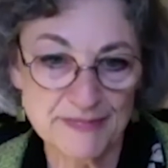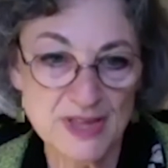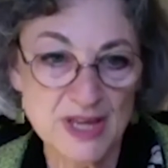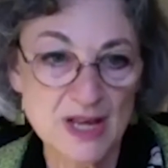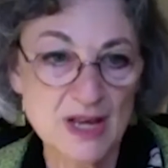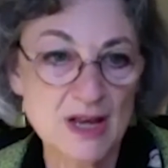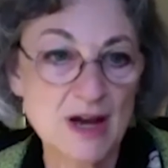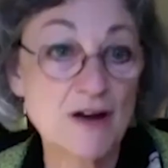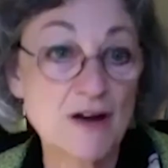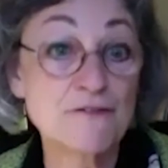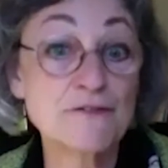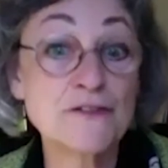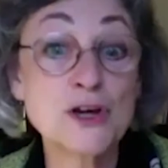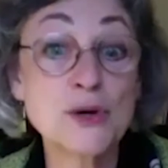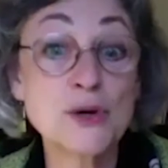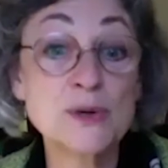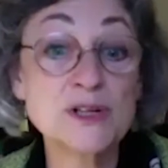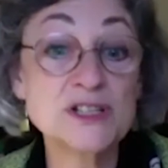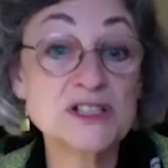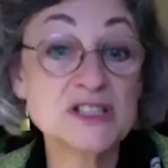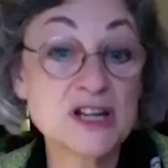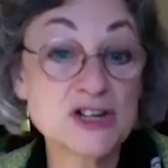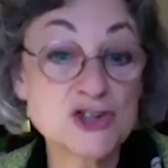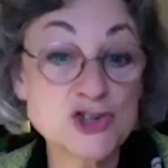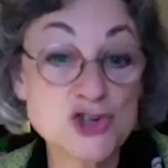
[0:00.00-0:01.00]
A few
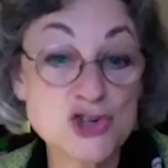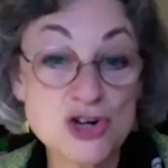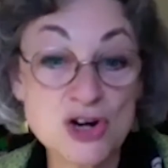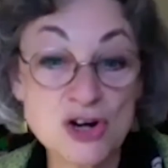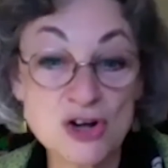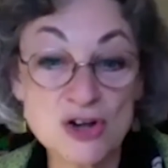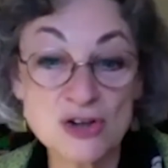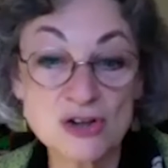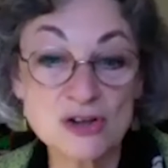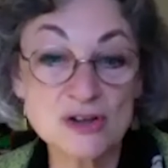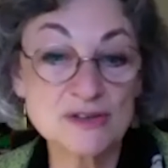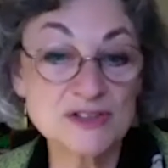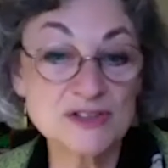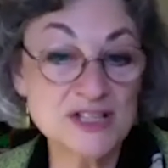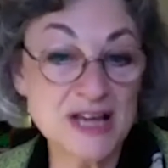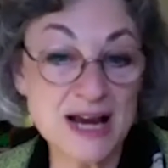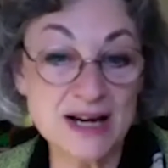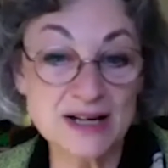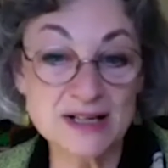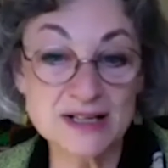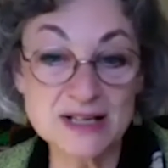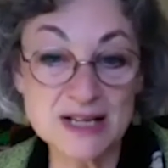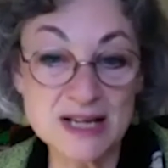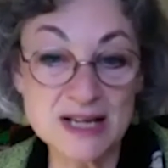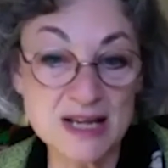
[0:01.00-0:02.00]
additional
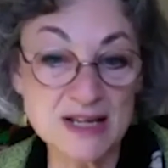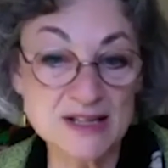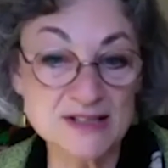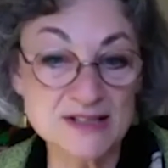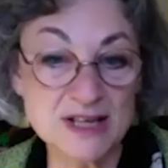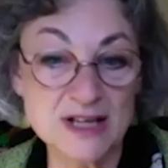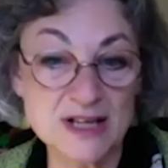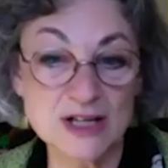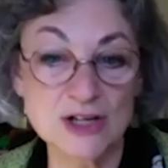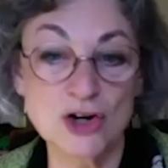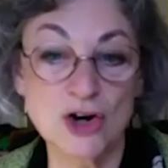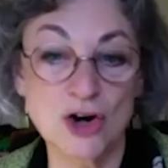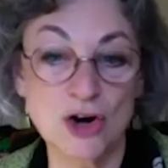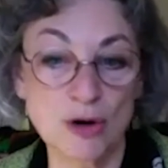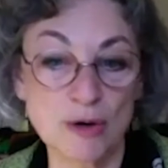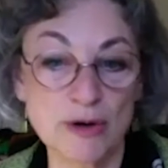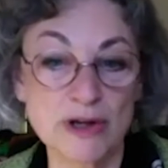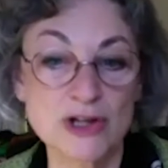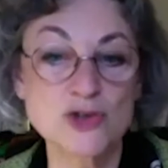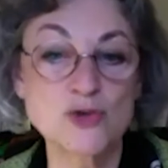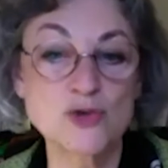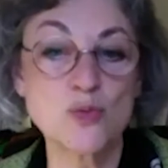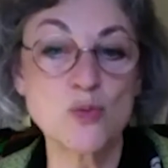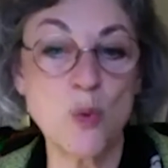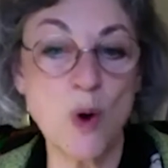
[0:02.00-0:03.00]
techniques that
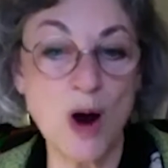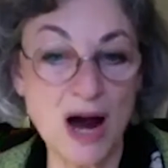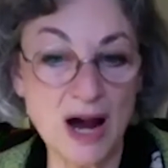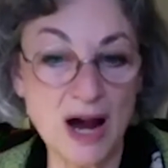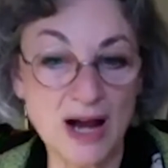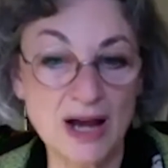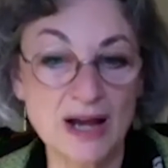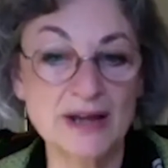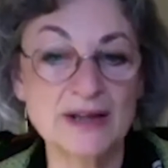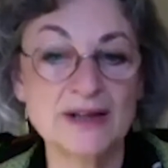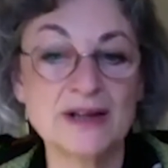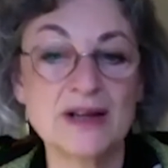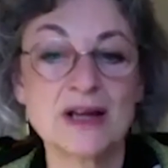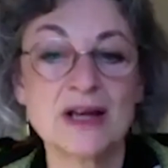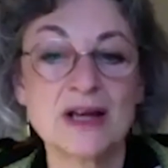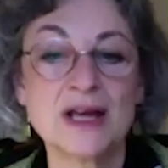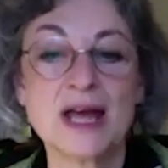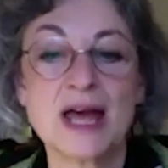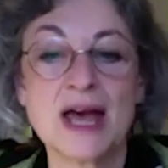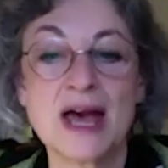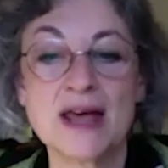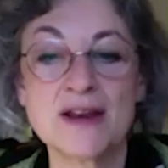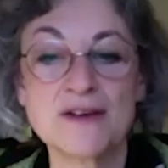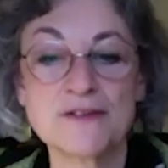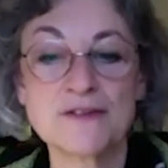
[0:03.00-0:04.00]
encourage wide
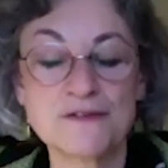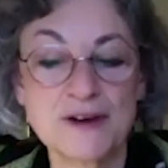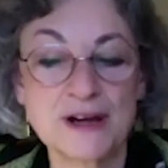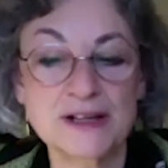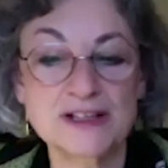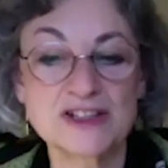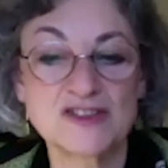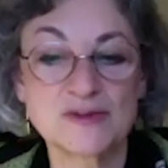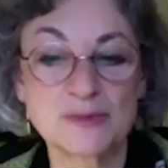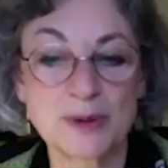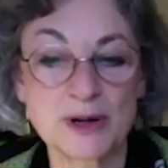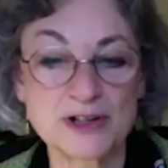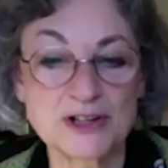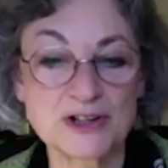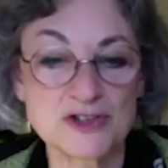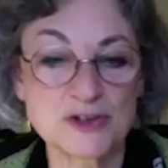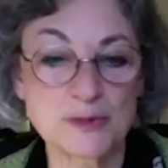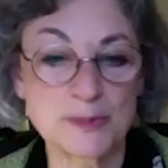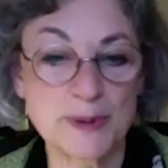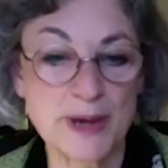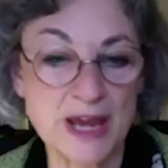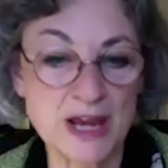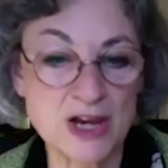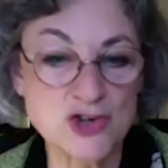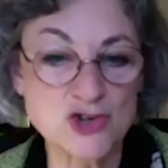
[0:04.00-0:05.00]
and effective
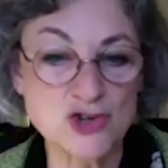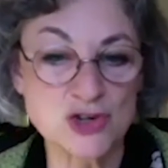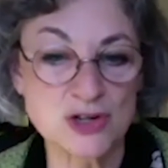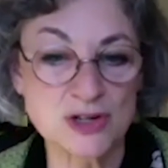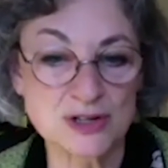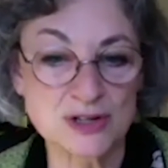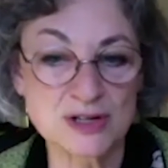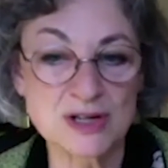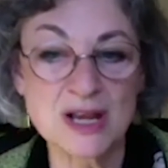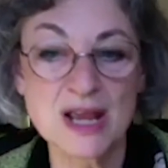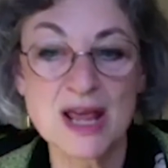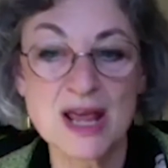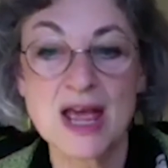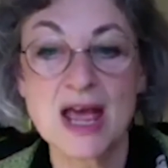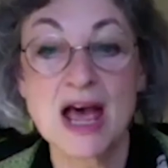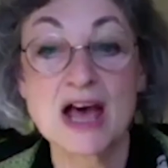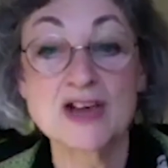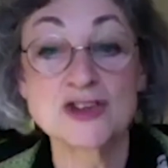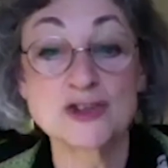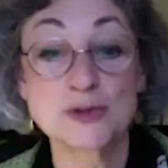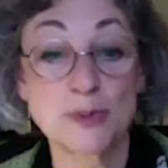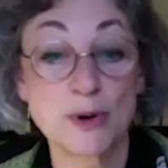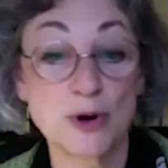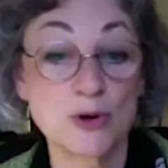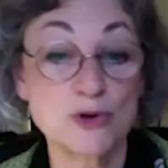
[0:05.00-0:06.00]
participation, as
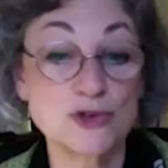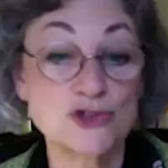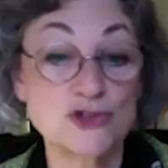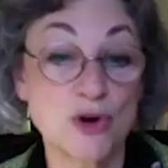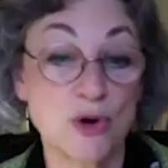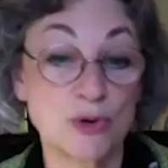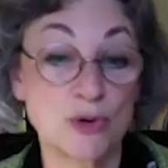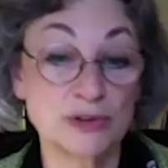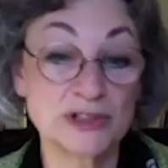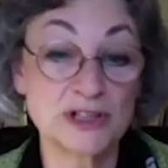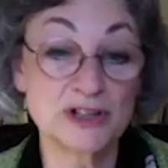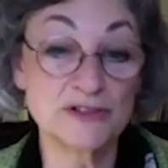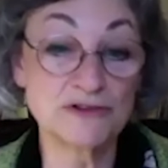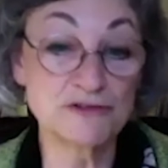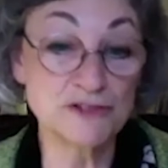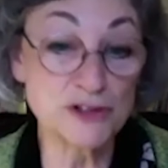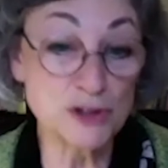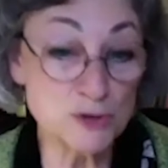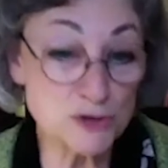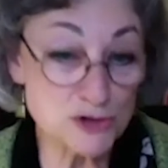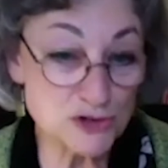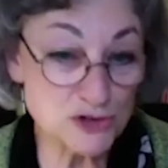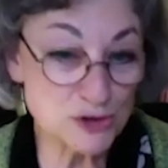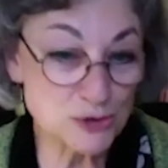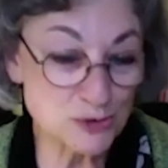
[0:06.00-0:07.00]
opposed to only a few
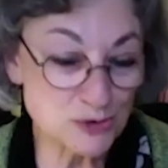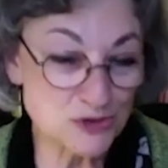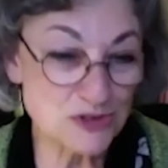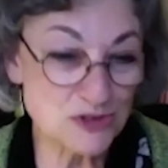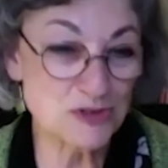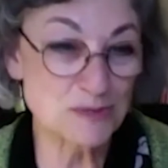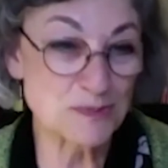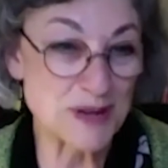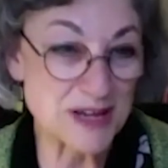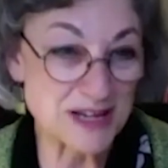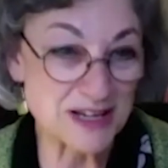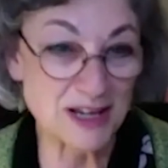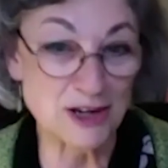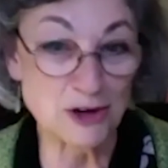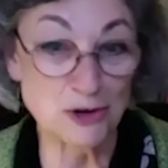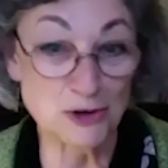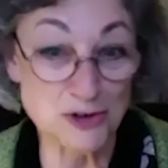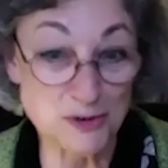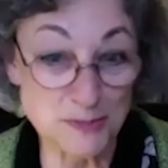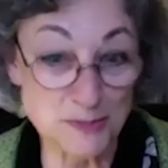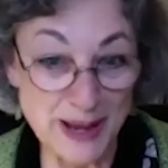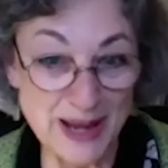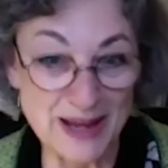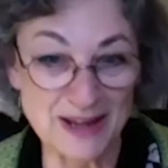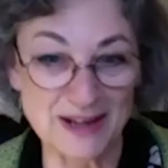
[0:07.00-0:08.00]
students speaking or
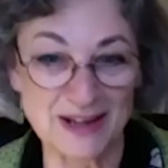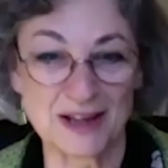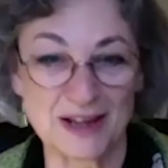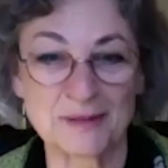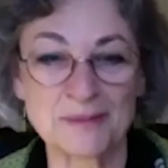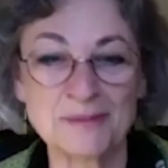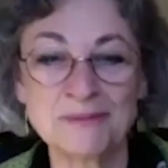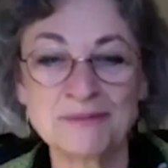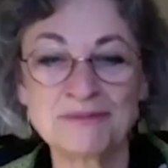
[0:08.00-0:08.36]
debating,